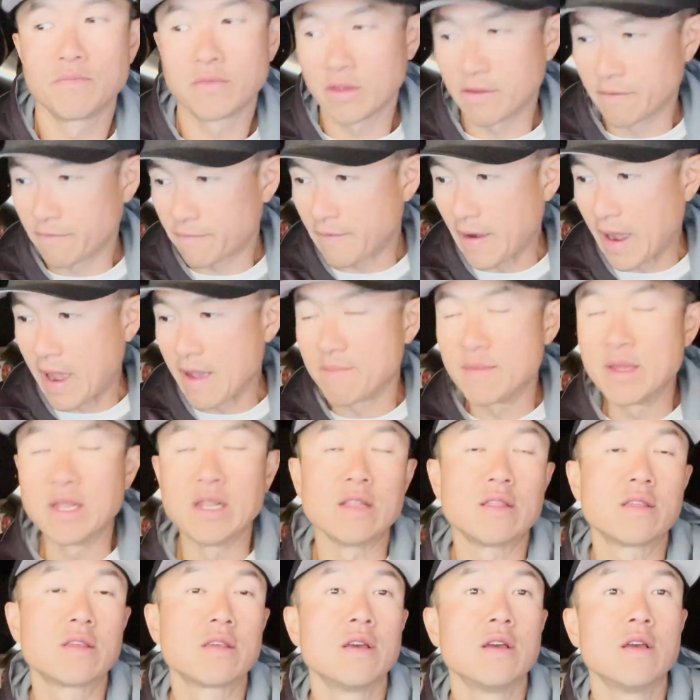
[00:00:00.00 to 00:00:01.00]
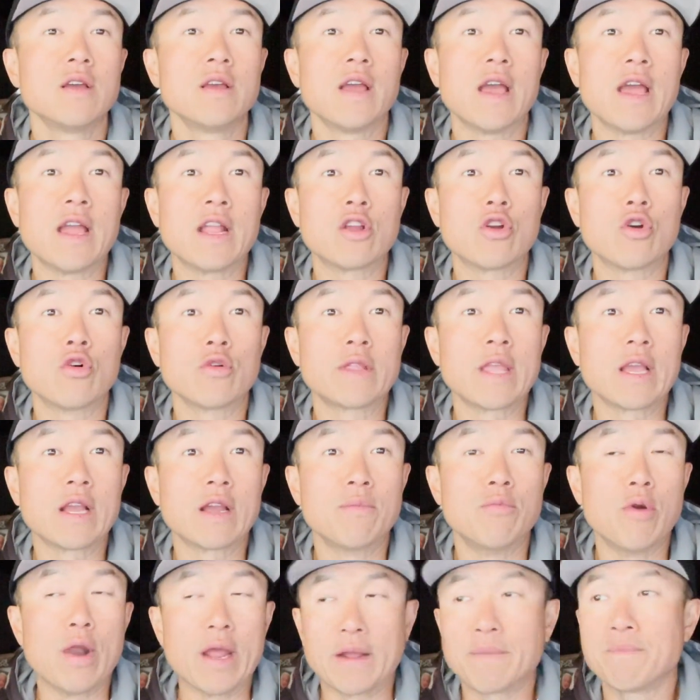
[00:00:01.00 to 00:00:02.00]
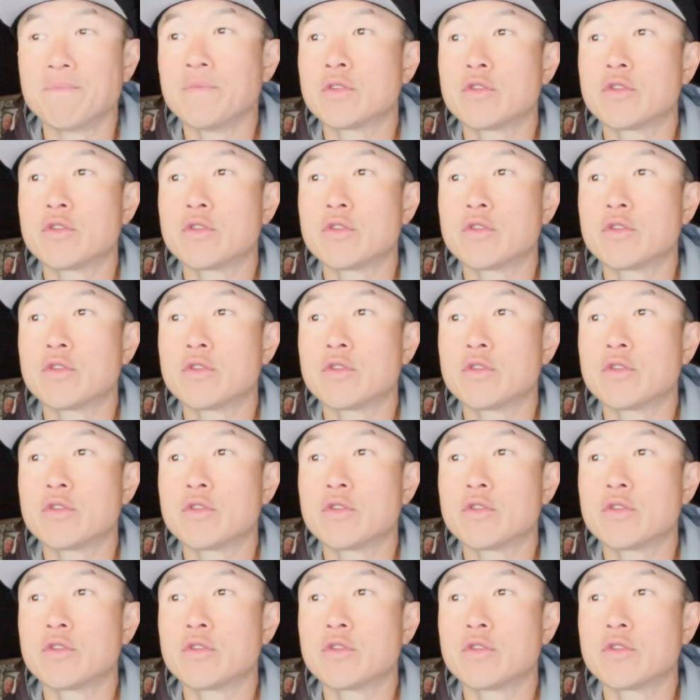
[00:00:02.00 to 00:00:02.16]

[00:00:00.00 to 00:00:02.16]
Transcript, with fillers: and five minutes and go take a break.